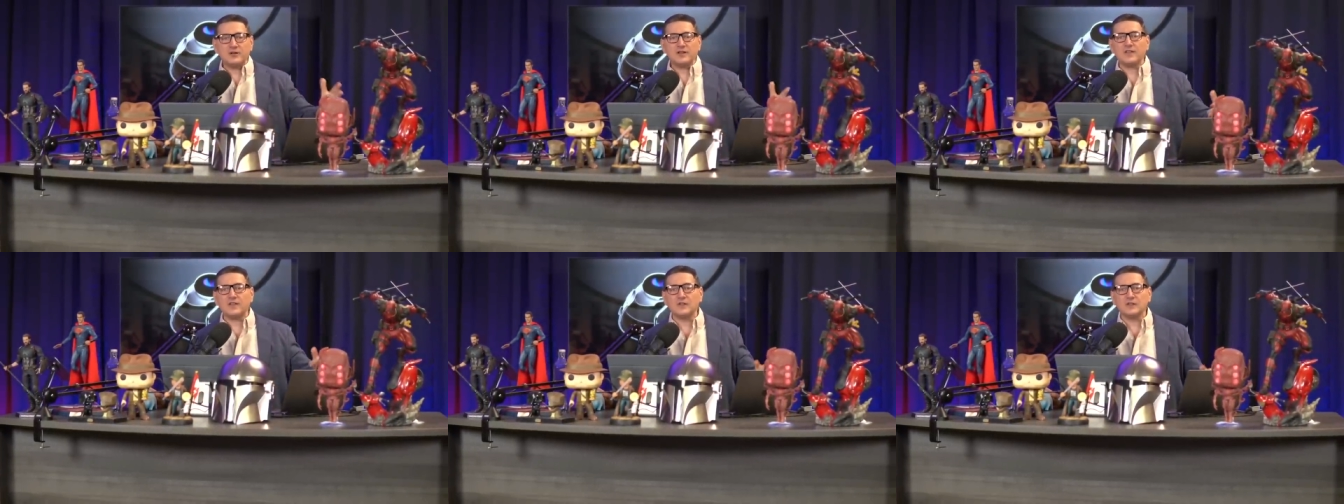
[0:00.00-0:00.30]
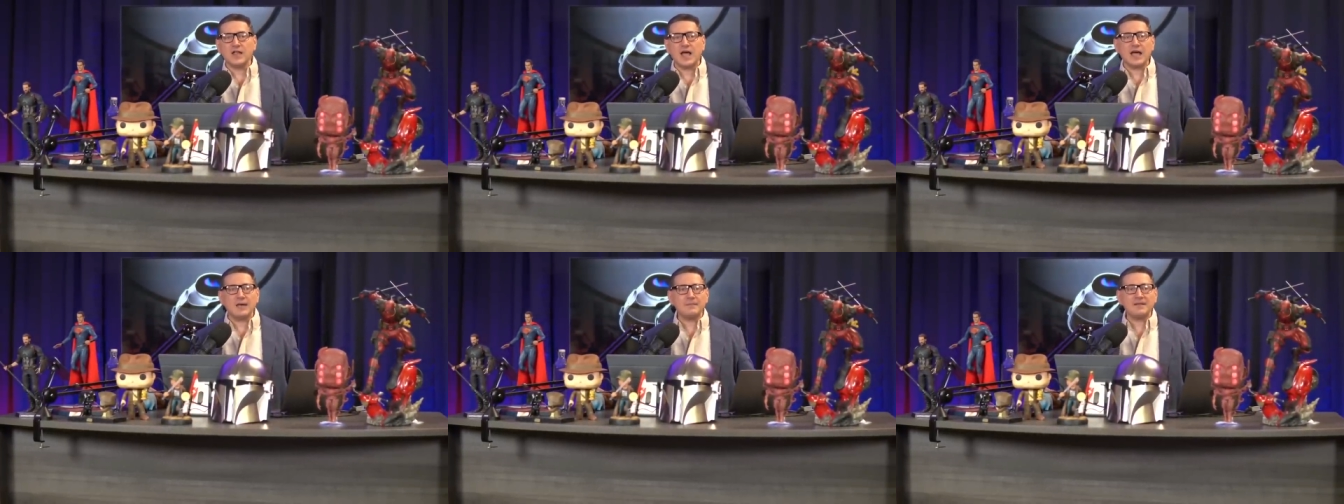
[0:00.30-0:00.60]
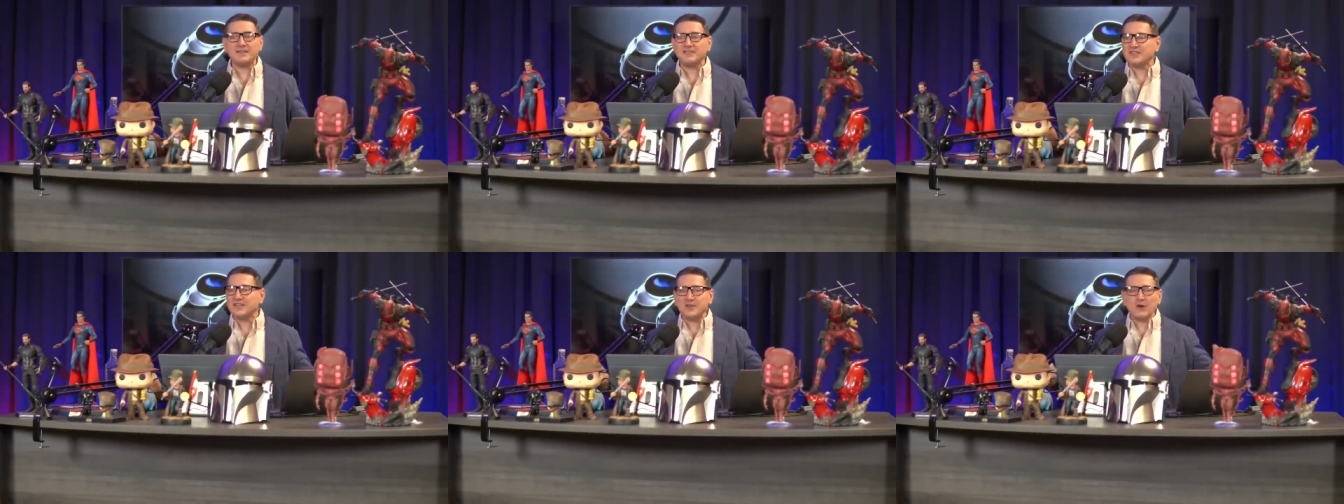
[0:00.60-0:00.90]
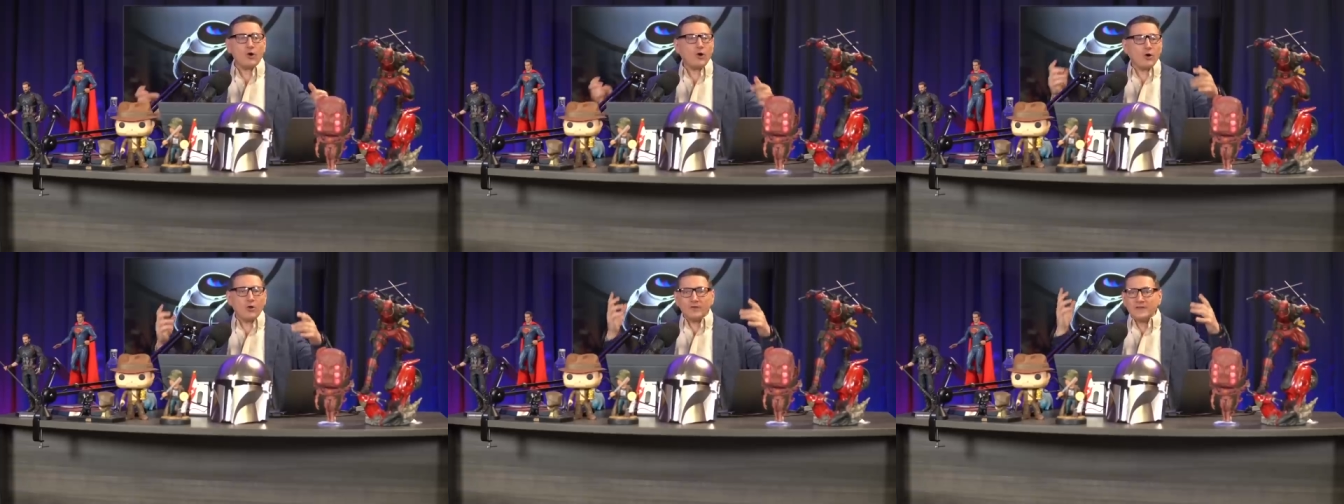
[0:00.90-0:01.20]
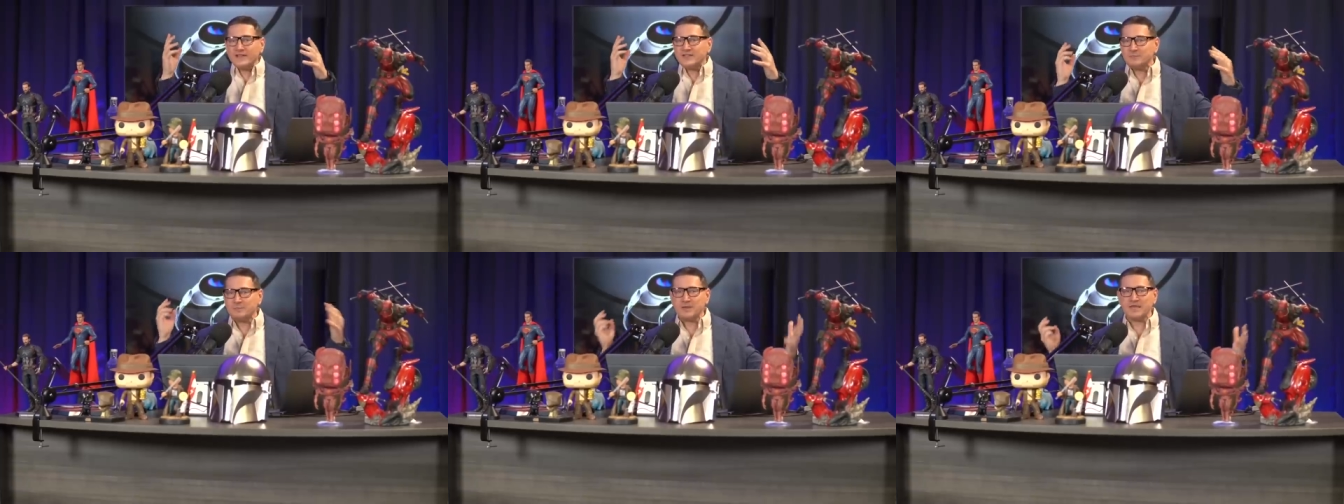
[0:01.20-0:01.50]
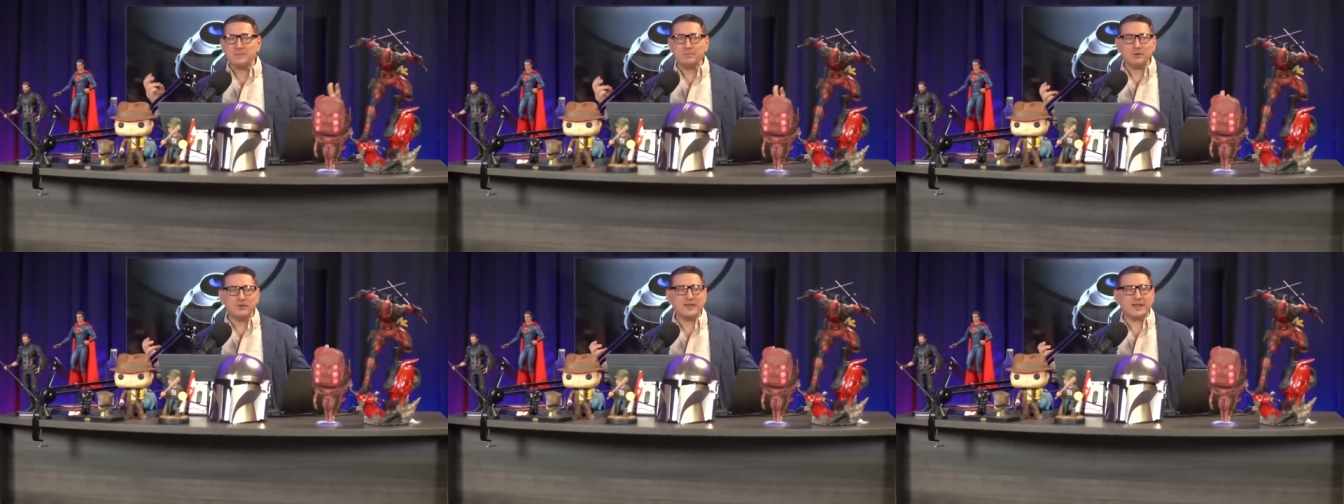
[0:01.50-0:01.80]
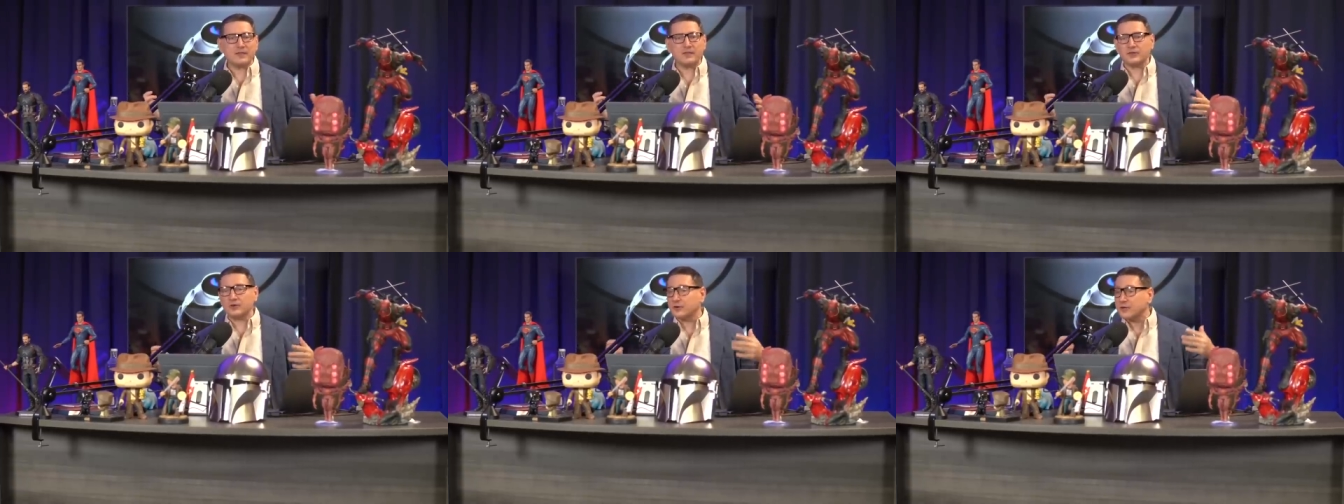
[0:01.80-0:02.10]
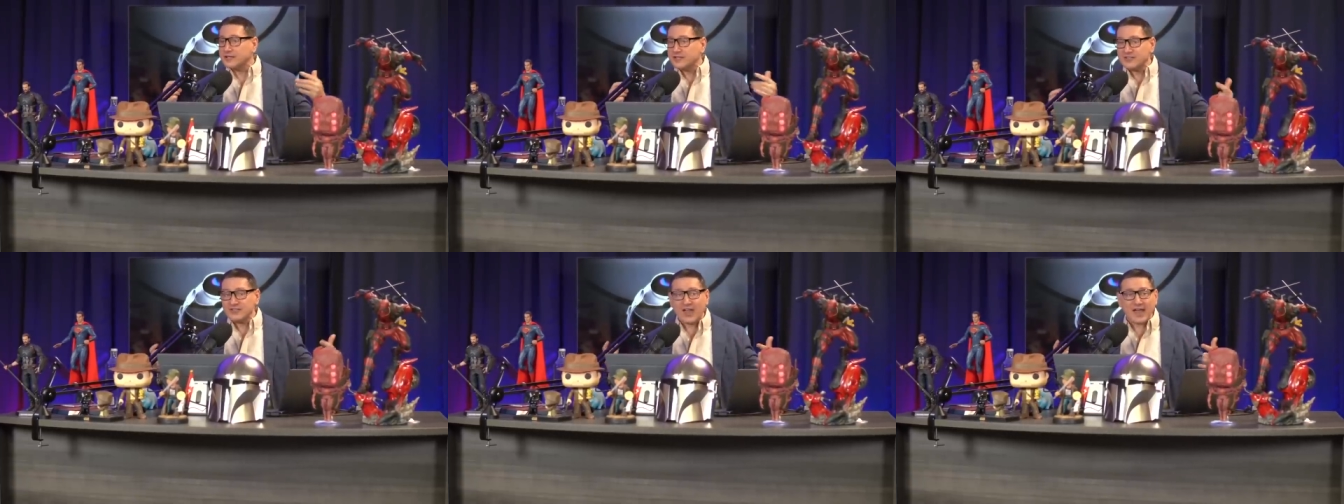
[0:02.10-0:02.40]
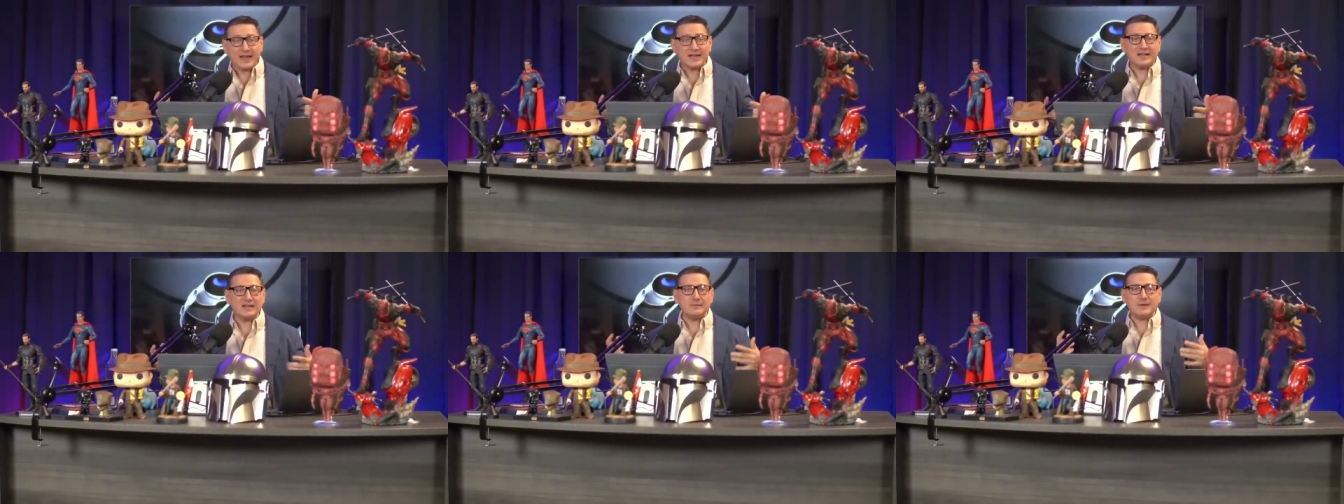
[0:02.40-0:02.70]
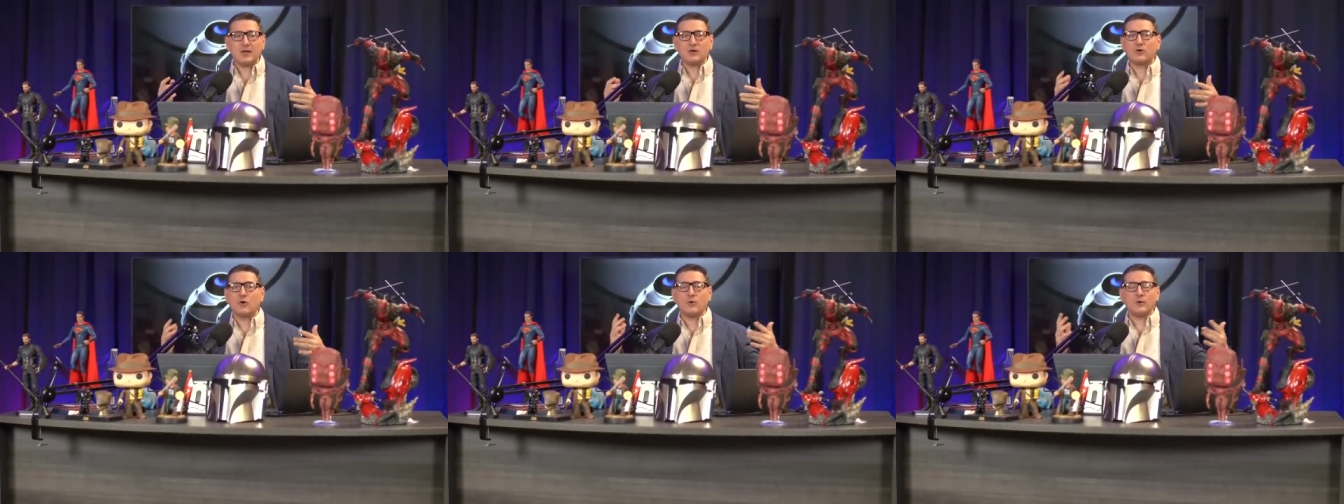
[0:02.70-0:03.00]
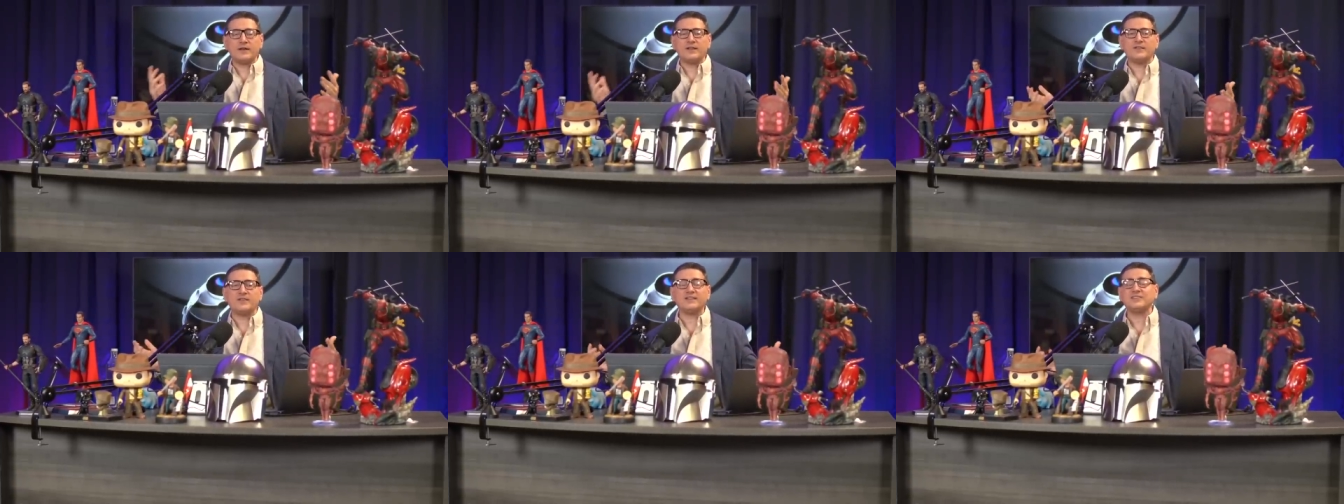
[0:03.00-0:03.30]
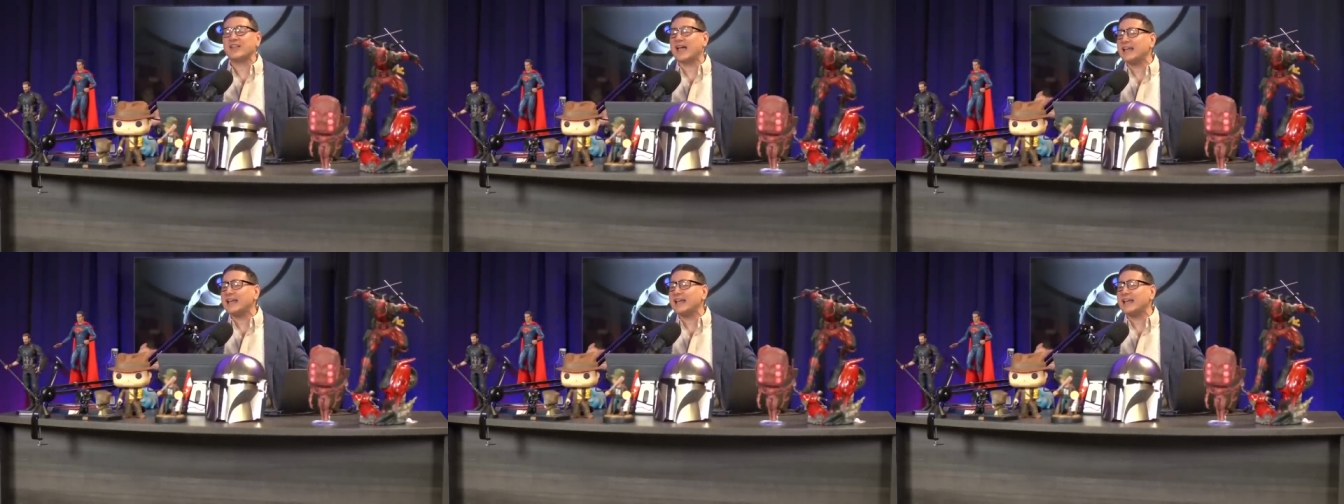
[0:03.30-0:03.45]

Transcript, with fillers: into the lobby, and seeing all these people there that are excited about going into things.